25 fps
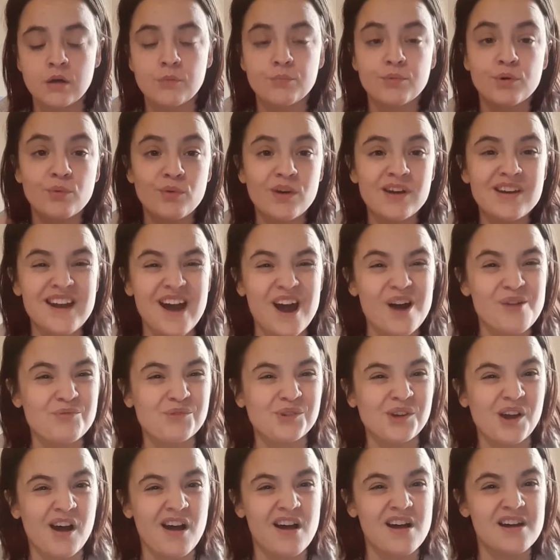But right now we're
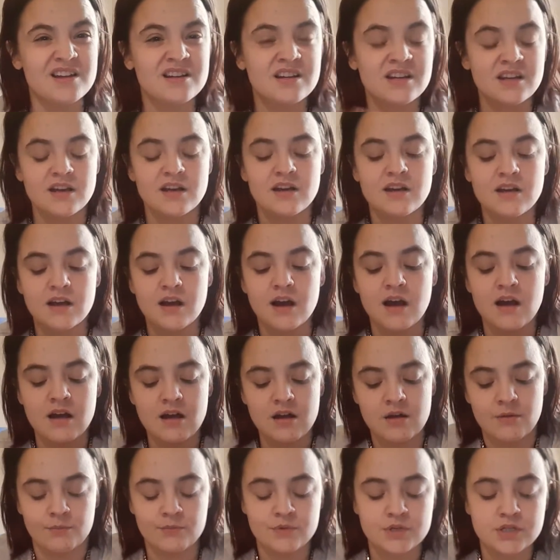not.
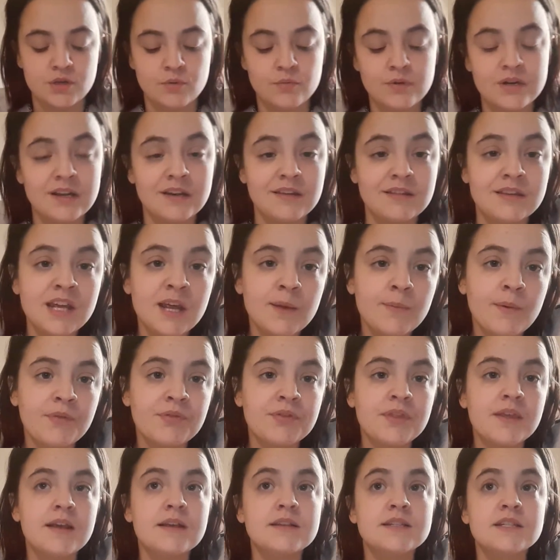So we can think
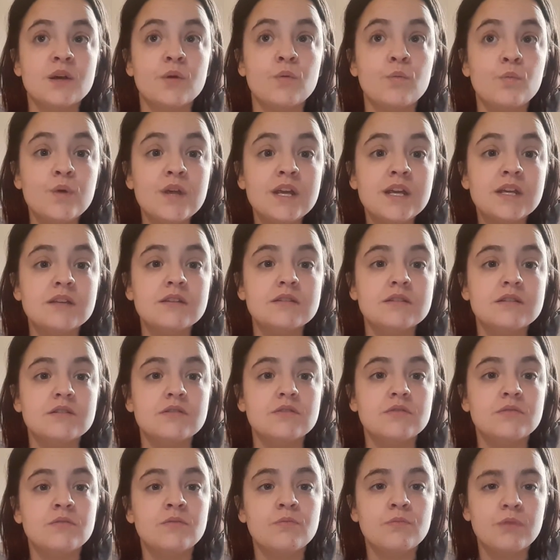about things that we can
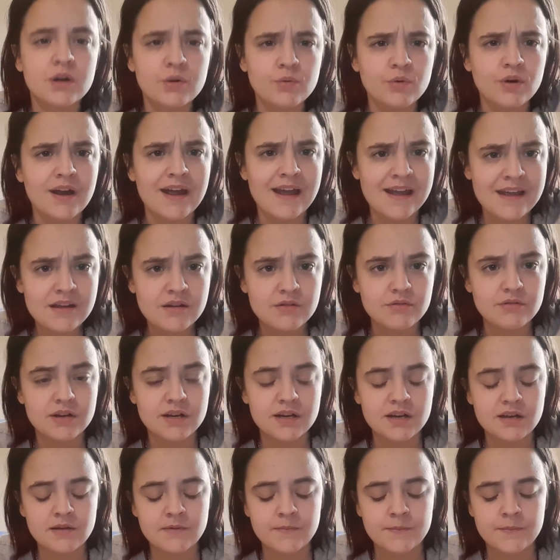do when we're
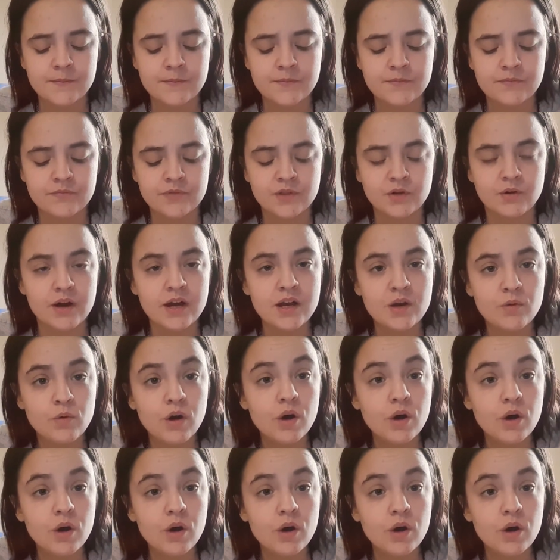angry, right?